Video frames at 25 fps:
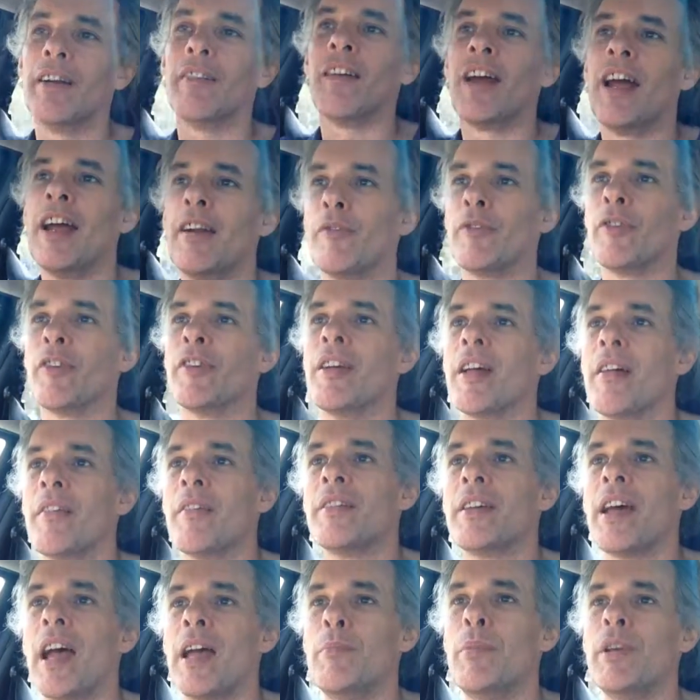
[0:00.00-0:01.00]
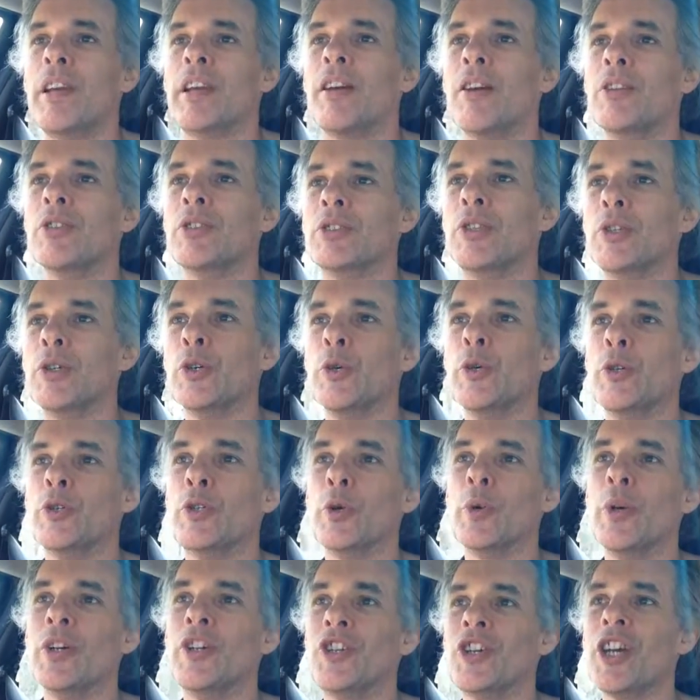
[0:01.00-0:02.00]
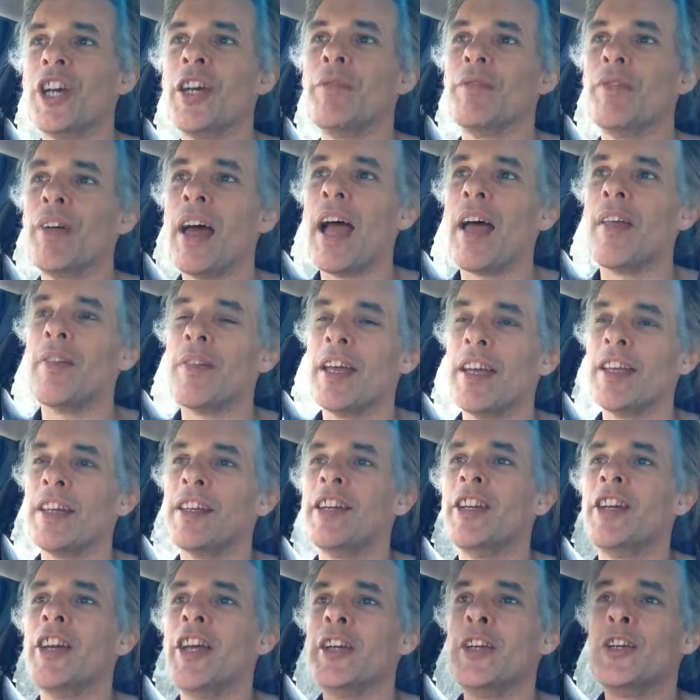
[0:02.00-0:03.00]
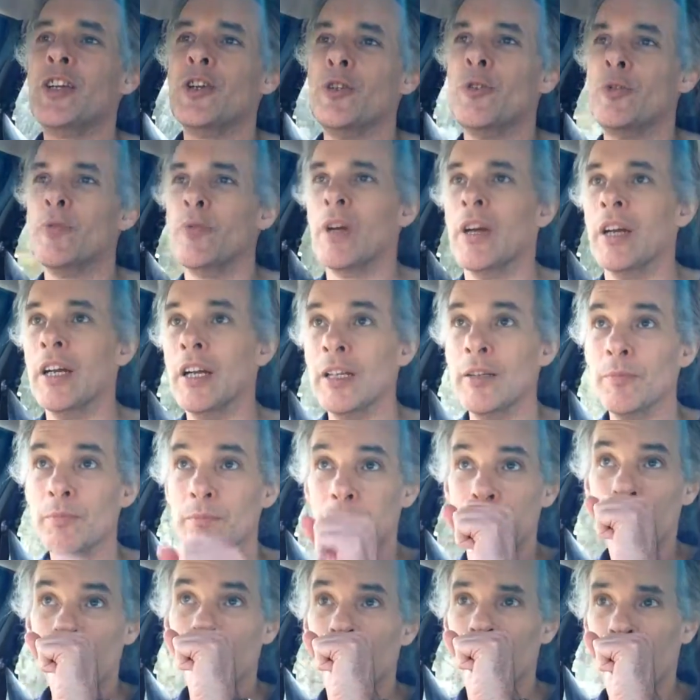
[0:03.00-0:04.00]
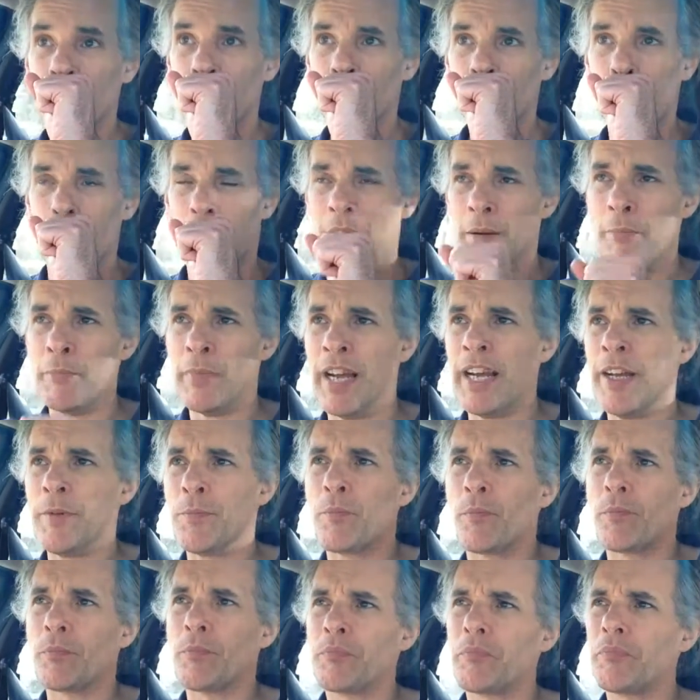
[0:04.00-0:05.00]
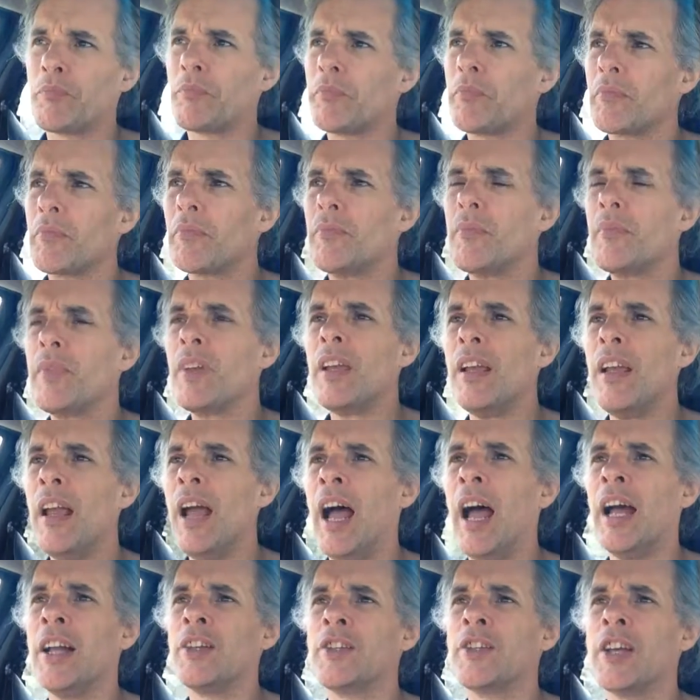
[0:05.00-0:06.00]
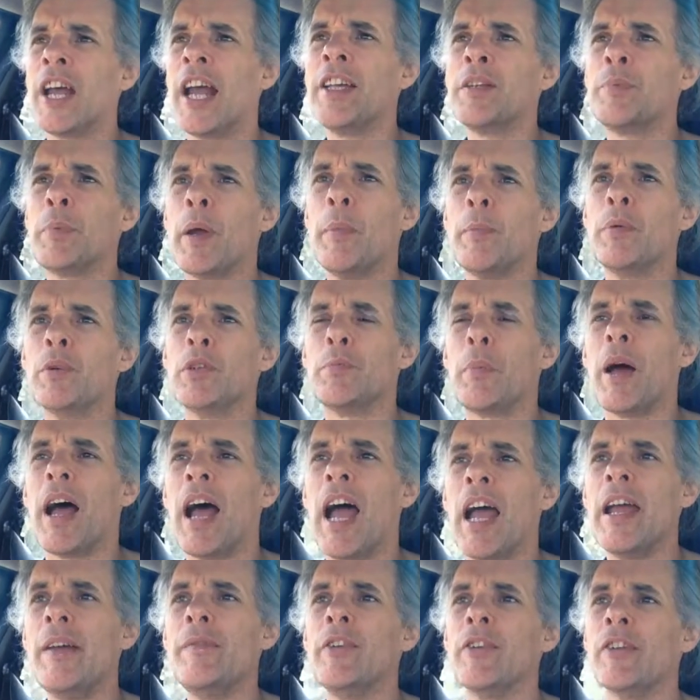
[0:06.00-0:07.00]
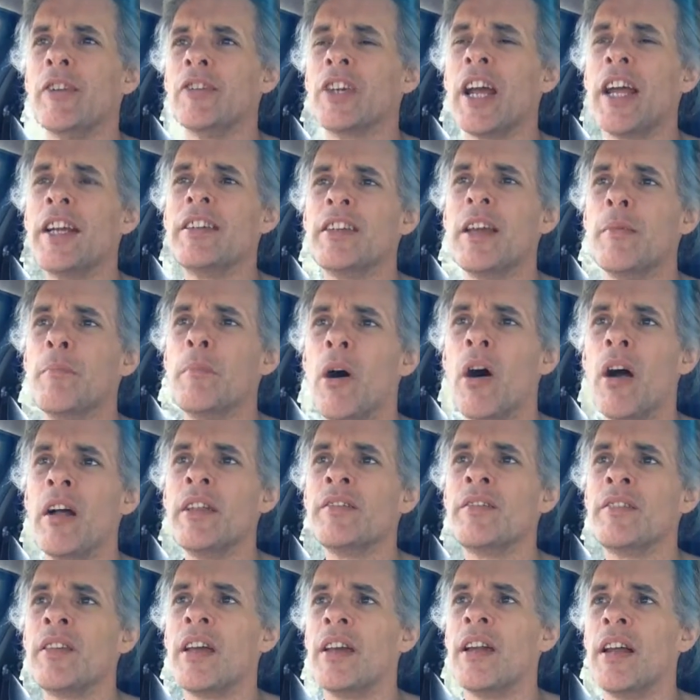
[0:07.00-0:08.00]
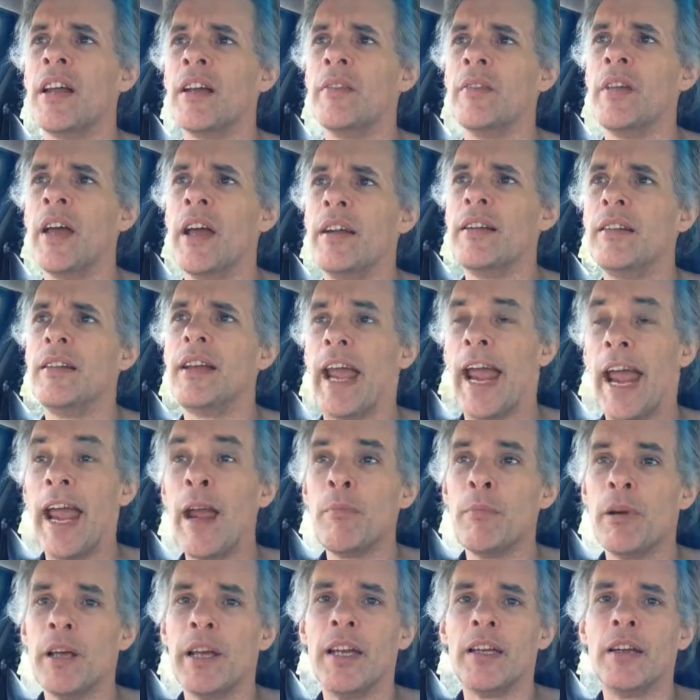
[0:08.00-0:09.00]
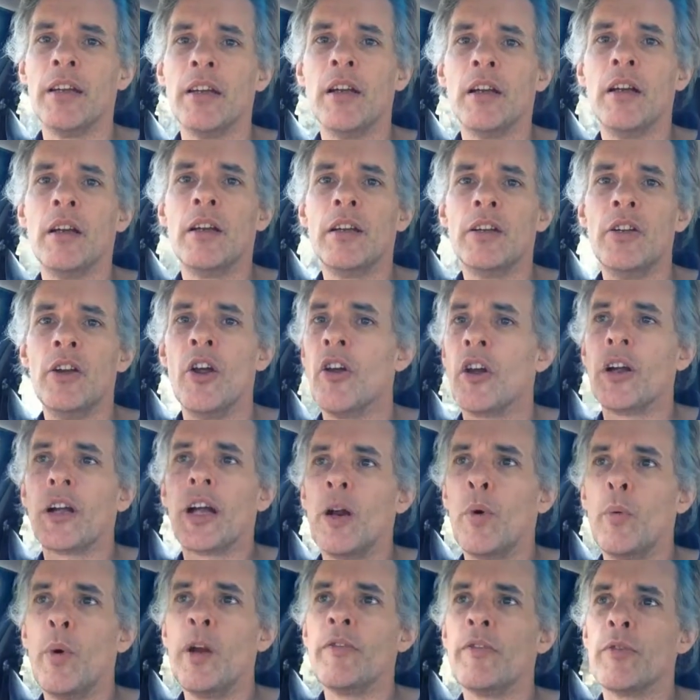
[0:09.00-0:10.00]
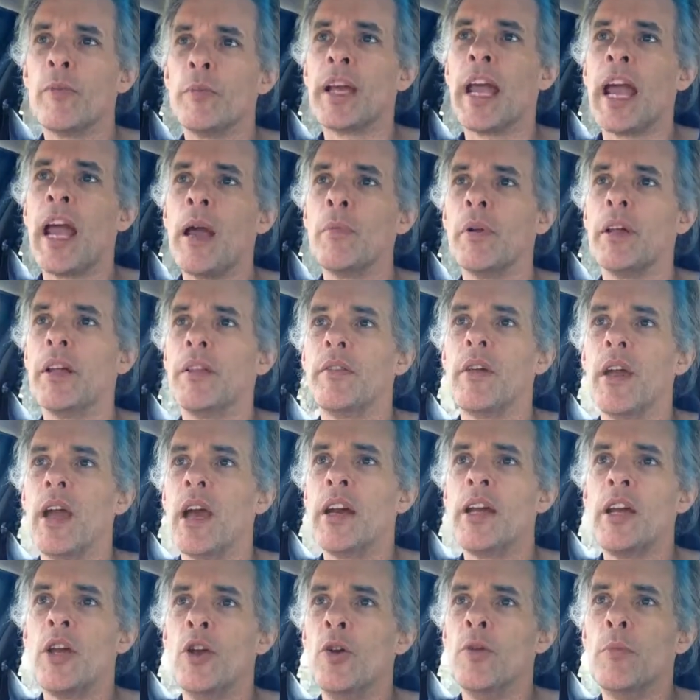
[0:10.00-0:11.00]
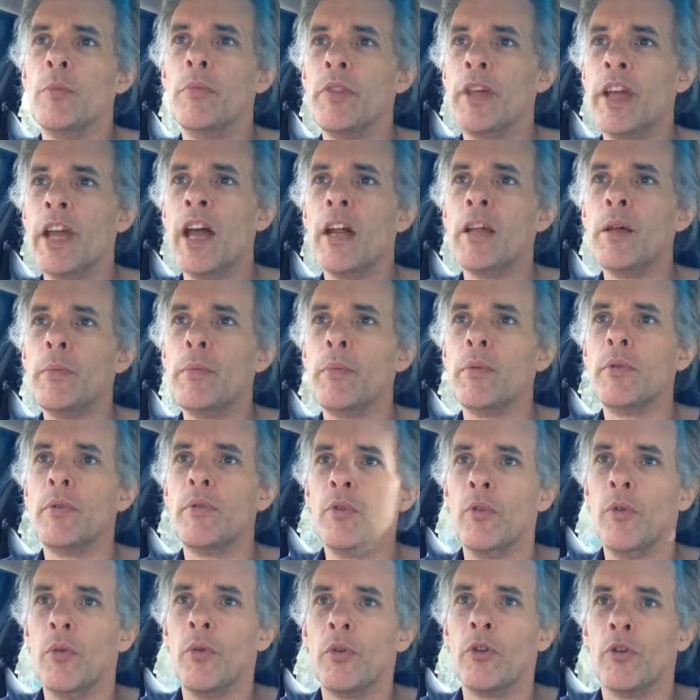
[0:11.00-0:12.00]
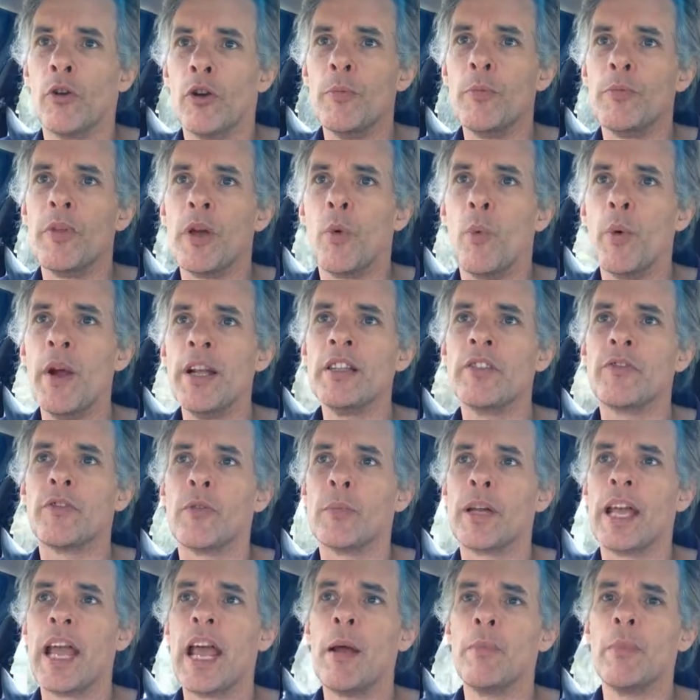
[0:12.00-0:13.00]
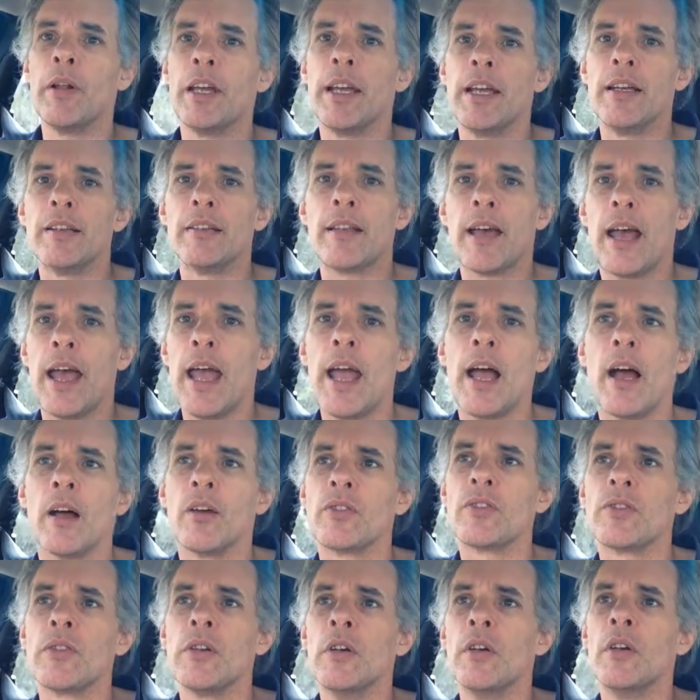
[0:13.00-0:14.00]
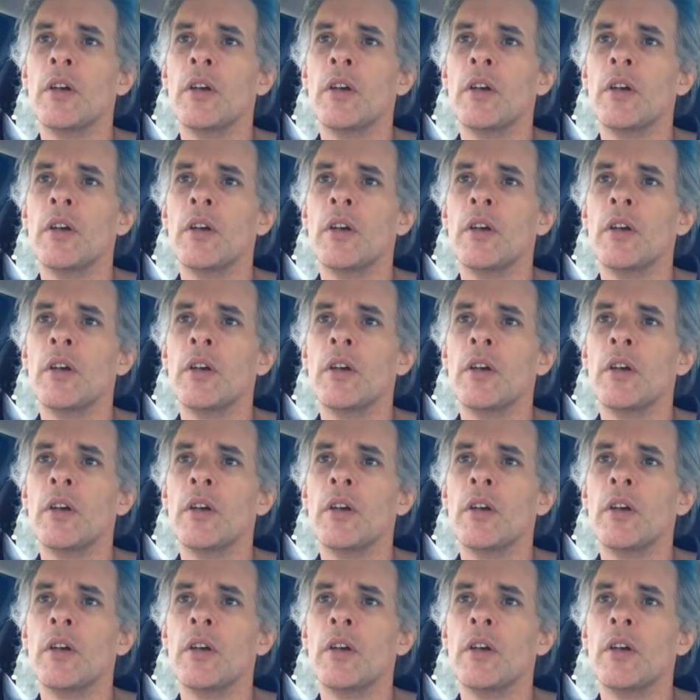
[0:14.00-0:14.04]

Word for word: a rant for another day because to, to achieve that, then you need to, I mean, uh, change people's behaviour and change their mindset. And that gambling, you're not going to win from gambling. The only who, the only group that wins from gambling is the house,